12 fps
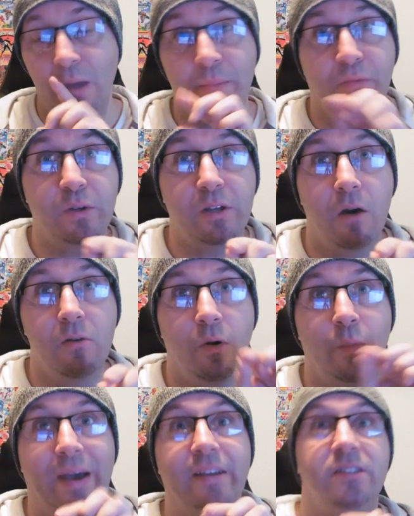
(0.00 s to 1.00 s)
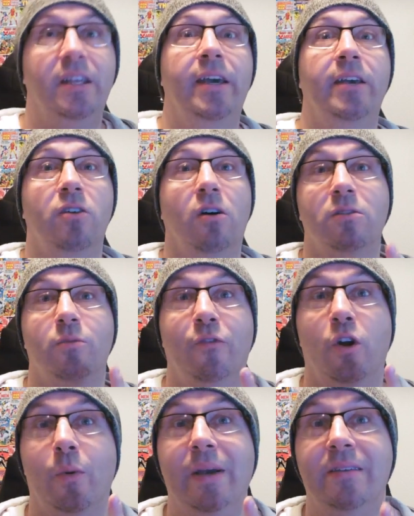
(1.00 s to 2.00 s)
But if we don't, and we get Stinky Socks,
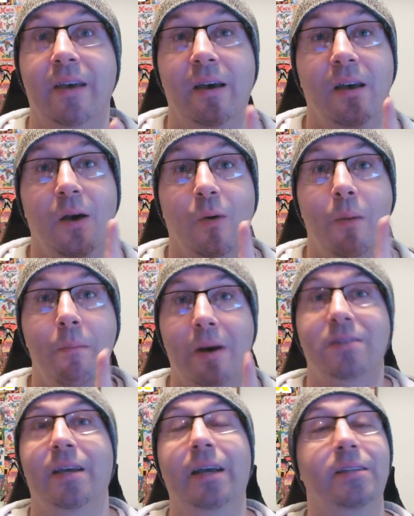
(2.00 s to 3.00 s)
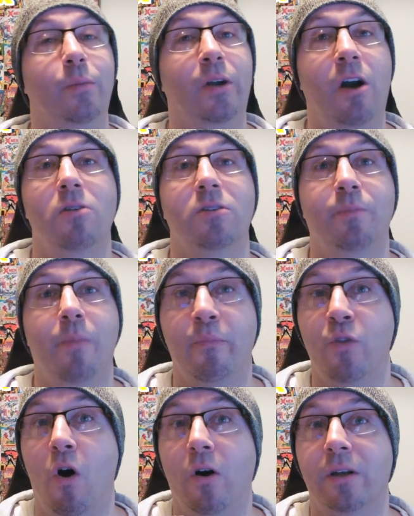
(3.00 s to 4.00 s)
we've got to eat it. We must eat it. We can't.
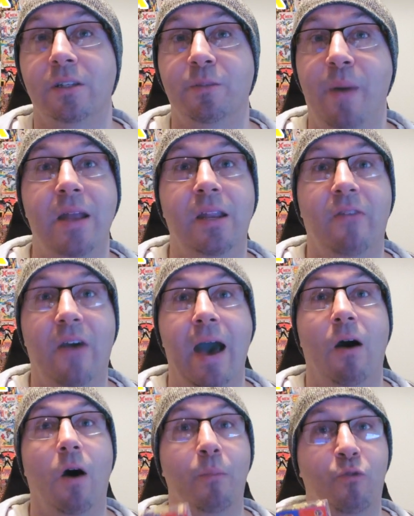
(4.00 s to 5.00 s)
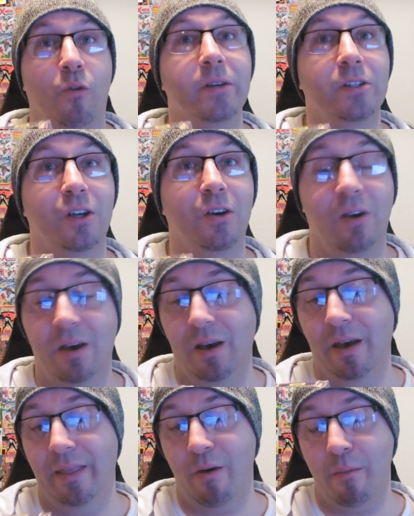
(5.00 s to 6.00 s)
I'm not going to spit any of it out. I promise you,
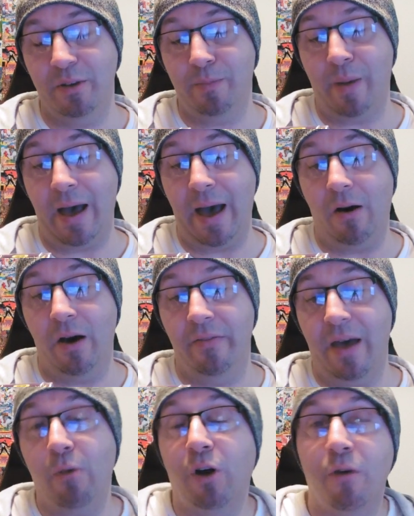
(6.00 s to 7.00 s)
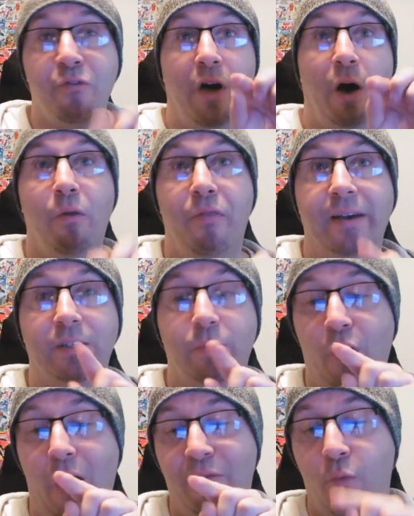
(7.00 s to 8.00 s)
that won't be spat out, and that will go through the whole thing. So
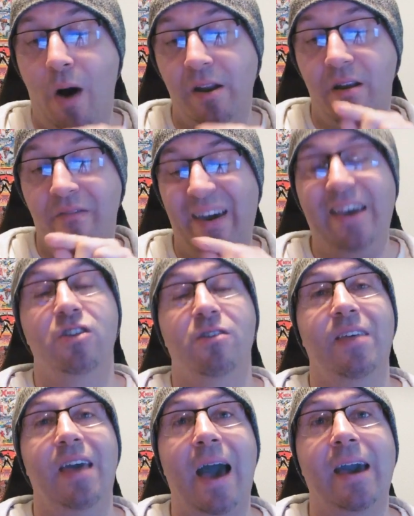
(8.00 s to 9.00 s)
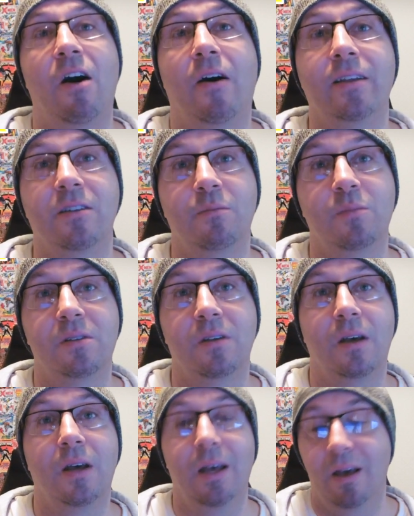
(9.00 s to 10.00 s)
we've got to have one of each of the 8 items,
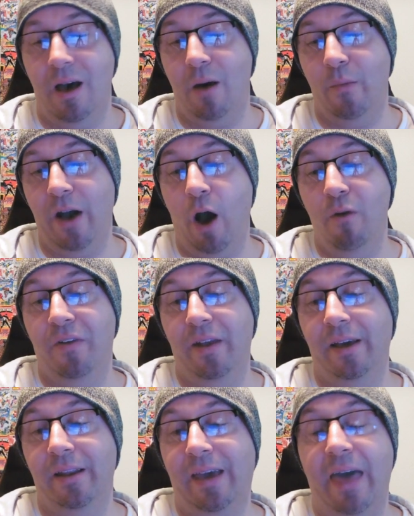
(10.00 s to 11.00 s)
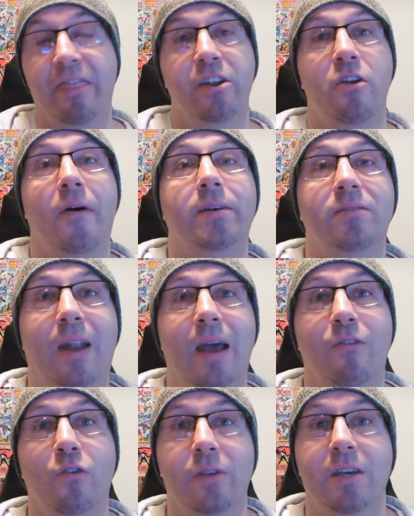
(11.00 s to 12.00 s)
and we're hopefully going to get the nice
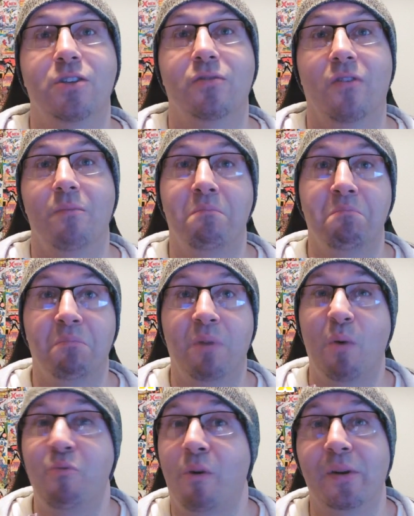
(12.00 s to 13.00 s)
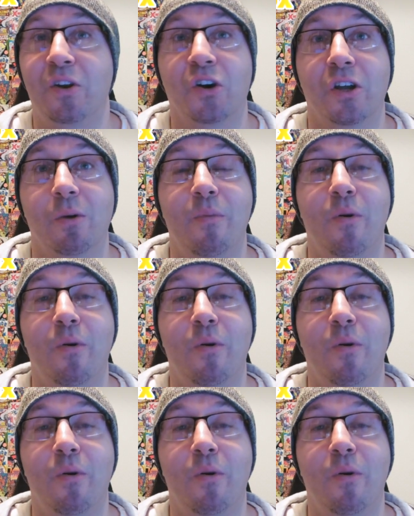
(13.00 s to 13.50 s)
flavour on each of them. But we're probably not going to.